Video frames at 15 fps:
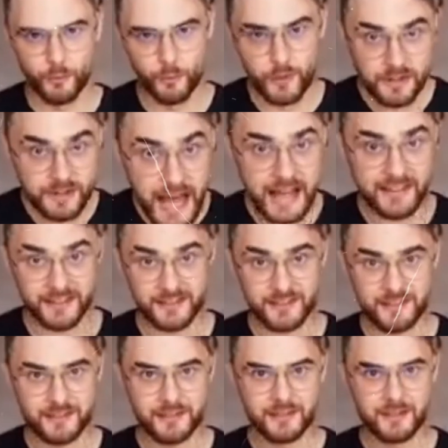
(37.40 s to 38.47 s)
We're not.
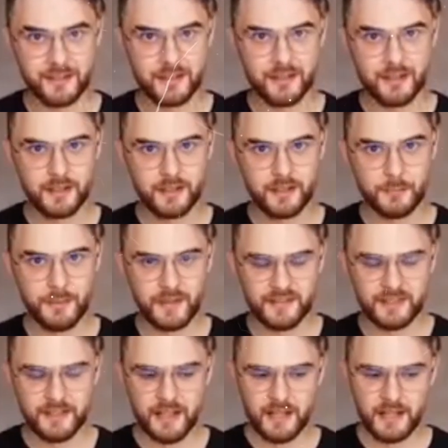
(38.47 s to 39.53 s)

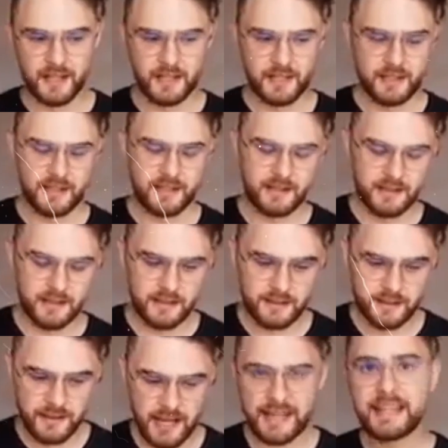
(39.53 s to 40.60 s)
But
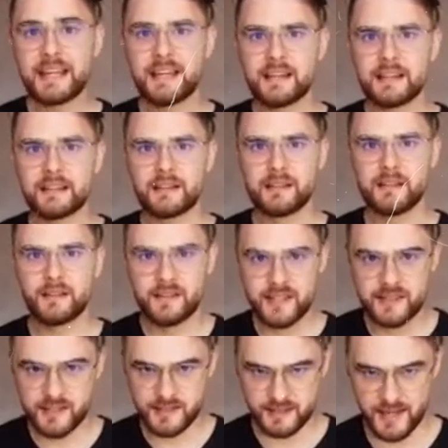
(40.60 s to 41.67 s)
taking
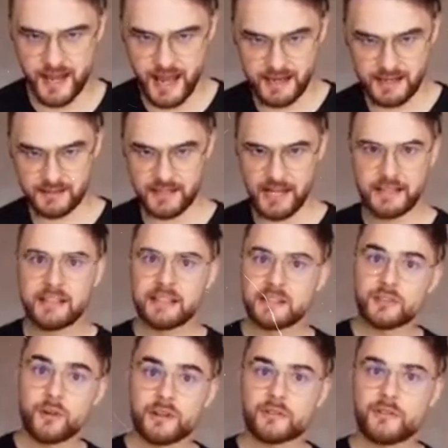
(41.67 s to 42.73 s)
this aside, I
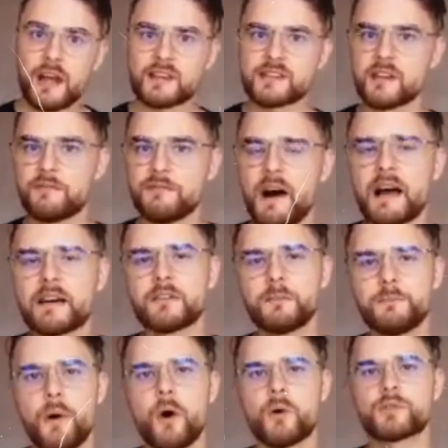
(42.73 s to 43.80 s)
need to address a
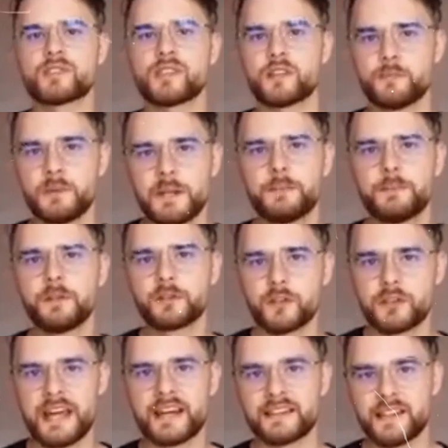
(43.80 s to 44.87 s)
viral post that people
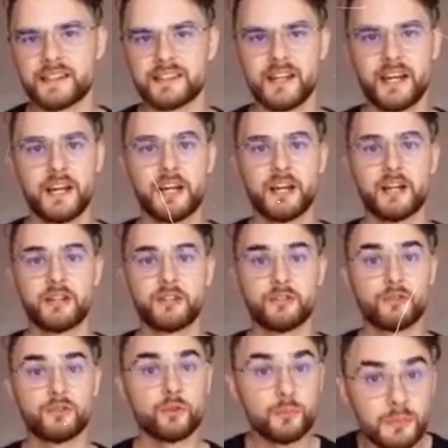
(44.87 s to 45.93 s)
connected
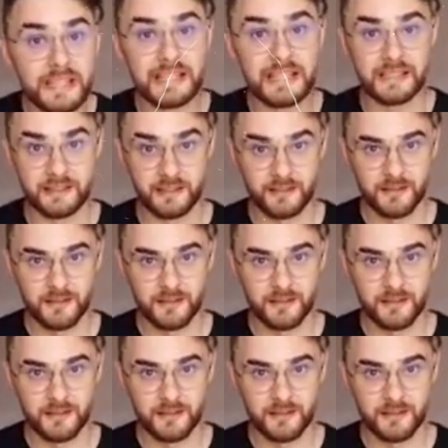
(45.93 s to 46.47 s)
to me.